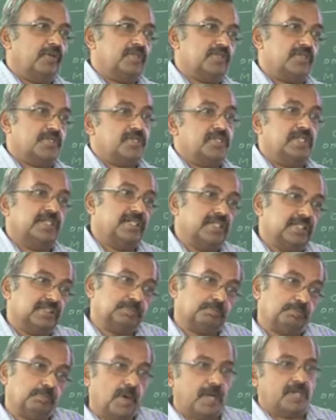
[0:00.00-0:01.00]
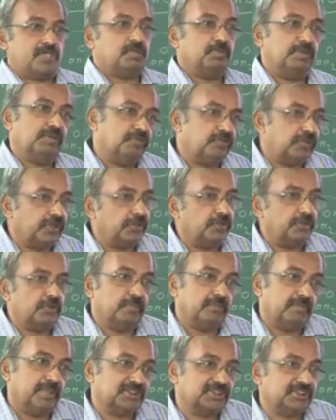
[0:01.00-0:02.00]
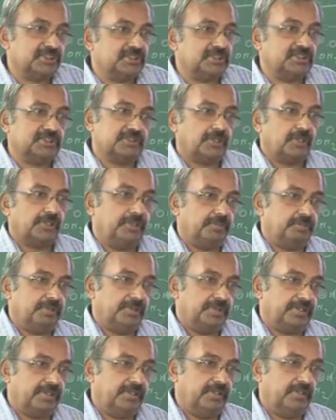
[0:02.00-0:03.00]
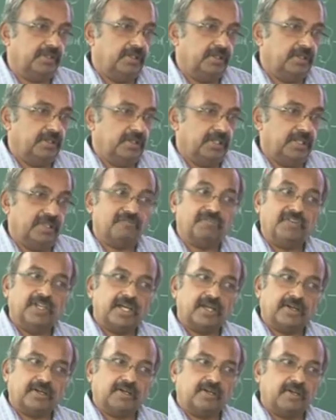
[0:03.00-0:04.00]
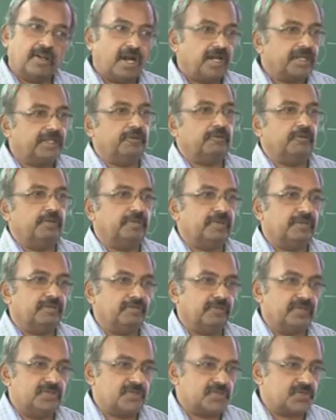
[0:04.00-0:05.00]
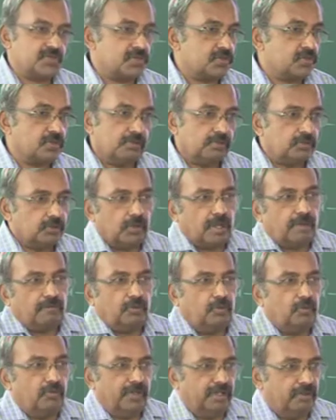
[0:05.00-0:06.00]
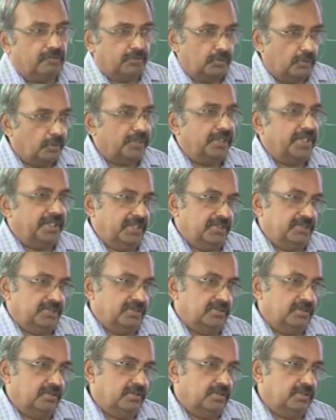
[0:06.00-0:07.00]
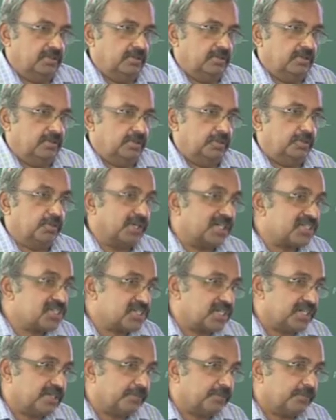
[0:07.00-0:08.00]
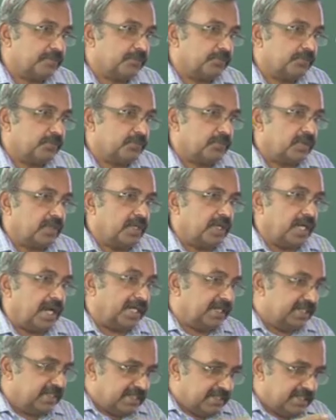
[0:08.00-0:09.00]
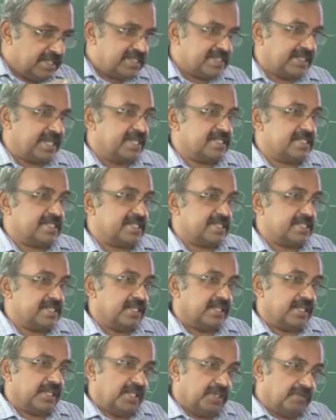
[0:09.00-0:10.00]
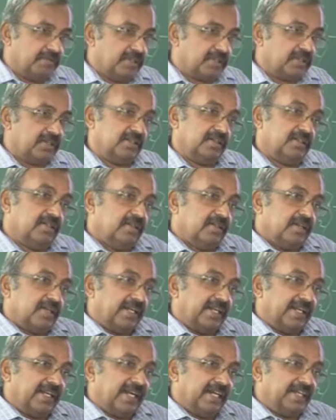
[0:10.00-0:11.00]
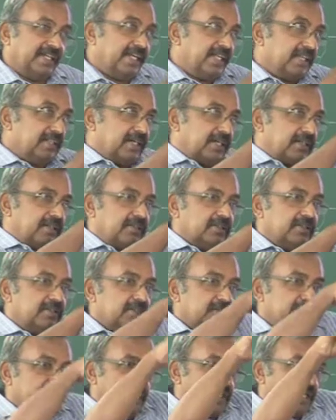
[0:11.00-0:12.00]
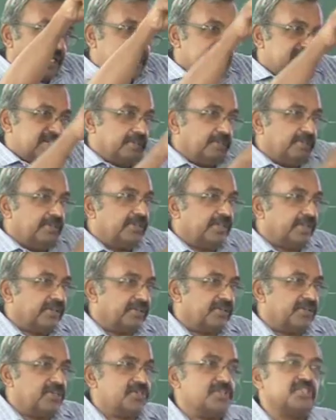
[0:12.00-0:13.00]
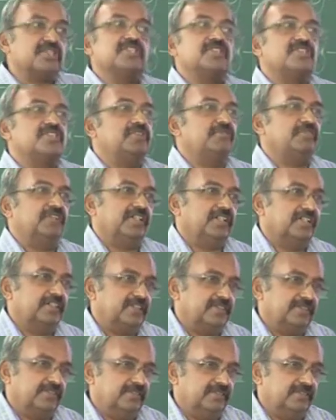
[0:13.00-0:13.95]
phases, then it is possible for you to measure the solubility. If they are not equilibrium phases, you have no way of knowing it. You understand? And in these cases, even getting that metastability region is difficult.